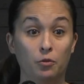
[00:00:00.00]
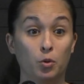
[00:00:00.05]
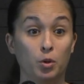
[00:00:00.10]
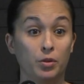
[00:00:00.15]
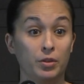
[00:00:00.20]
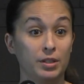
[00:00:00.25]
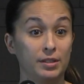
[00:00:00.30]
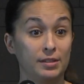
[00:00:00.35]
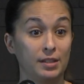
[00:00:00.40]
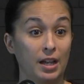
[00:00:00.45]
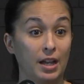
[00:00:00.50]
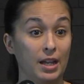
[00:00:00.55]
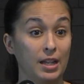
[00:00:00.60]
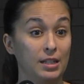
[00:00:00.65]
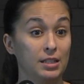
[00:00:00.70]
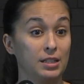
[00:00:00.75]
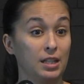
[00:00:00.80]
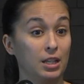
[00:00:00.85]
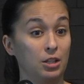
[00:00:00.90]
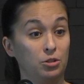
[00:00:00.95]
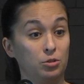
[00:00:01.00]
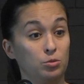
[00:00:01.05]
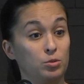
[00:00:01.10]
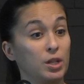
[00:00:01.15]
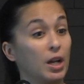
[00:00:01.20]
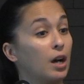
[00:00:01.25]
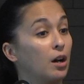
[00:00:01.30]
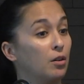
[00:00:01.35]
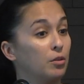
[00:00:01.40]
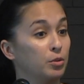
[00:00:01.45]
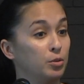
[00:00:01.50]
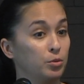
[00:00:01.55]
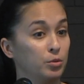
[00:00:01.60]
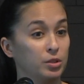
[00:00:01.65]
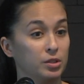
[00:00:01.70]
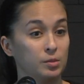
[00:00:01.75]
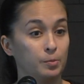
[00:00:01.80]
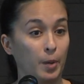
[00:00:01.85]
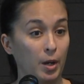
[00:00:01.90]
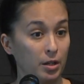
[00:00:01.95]
for the site? Can you tell who
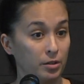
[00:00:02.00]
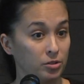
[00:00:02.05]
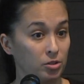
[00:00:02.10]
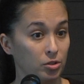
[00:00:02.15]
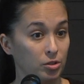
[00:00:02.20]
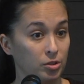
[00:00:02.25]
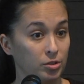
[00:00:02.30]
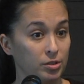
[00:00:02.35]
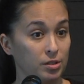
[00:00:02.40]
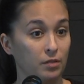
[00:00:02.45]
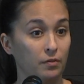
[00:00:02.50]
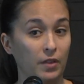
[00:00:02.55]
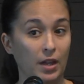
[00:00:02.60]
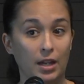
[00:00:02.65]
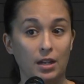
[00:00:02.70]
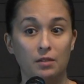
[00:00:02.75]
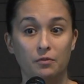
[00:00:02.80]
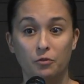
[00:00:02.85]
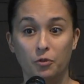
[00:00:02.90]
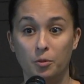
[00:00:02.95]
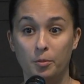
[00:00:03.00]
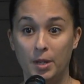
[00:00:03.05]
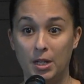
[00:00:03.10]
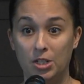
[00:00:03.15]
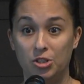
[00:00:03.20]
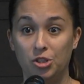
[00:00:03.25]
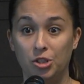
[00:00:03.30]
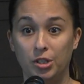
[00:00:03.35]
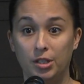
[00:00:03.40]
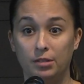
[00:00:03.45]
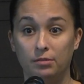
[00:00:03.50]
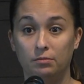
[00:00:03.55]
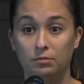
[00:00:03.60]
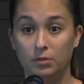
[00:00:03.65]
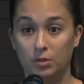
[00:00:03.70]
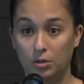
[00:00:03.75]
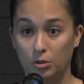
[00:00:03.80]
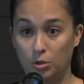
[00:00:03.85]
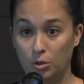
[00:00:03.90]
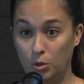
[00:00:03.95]
the sponsors of that information,
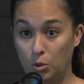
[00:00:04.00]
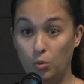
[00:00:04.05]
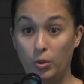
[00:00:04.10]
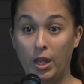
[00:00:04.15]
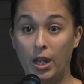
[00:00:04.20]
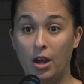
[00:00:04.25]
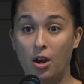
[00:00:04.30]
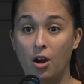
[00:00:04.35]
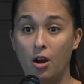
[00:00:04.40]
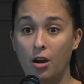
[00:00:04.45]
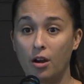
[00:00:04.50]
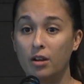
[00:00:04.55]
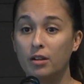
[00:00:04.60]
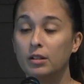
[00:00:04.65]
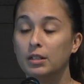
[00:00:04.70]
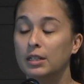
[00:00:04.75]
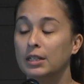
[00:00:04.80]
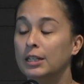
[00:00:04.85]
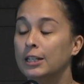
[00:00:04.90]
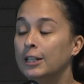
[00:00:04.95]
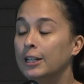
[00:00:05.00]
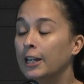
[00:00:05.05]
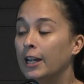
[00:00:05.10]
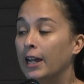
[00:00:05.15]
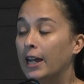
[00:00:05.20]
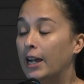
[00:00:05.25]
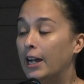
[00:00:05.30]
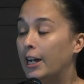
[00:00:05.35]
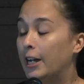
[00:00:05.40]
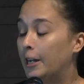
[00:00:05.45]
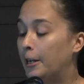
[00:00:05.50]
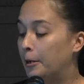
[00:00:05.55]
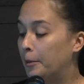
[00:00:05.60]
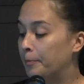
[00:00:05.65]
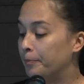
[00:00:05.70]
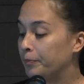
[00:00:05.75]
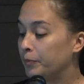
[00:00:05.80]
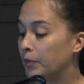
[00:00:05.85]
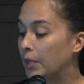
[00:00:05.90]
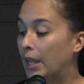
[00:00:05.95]
who they are?
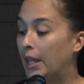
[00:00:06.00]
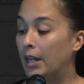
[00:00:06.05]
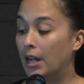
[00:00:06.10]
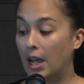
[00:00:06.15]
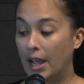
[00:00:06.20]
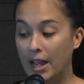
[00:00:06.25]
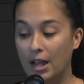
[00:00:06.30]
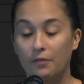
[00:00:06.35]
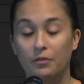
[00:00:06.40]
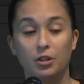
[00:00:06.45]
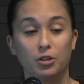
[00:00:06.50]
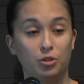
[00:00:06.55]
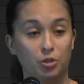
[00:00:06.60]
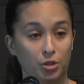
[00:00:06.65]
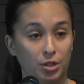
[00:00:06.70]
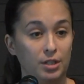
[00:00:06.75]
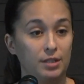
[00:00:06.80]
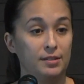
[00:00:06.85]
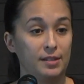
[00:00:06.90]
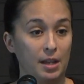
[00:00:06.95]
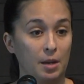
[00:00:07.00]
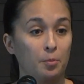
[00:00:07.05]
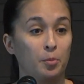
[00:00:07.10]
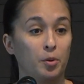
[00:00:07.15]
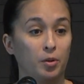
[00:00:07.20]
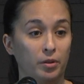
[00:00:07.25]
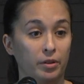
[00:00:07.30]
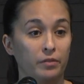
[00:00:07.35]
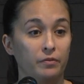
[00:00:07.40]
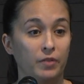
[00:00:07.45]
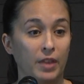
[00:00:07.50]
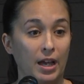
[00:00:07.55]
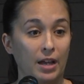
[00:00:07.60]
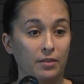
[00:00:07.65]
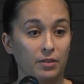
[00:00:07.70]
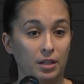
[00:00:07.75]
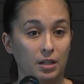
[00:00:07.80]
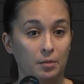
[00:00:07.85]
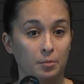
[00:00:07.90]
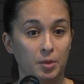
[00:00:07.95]
And I have a good example of
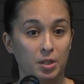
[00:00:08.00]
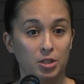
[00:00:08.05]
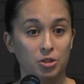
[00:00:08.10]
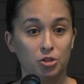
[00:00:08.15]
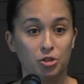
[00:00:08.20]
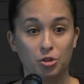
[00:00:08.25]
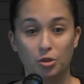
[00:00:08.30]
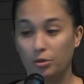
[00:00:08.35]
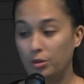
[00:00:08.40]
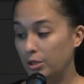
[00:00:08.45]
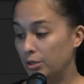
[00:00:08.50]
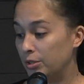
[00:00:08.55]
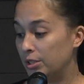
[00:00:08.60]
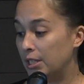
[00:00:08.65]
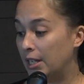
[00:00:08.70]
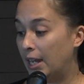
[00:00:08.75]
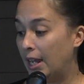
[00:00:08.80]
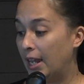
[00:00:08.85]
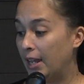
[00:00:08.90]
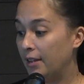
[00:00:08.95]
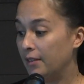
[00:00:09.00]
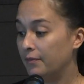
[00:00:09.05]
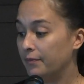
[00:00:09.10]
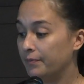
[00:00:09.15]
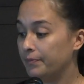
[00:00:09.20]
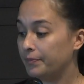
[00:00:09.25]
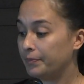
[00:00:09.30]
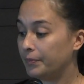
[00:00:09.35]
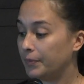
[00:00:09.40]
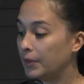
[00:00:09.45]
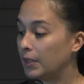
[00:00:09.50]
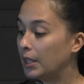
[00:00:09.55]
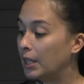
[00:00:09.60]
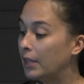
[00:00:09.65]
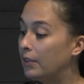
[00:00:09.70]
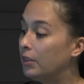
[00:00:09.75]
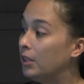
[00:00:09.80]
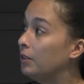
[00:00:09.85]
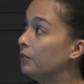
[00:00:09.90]
that I'm going to show you today. And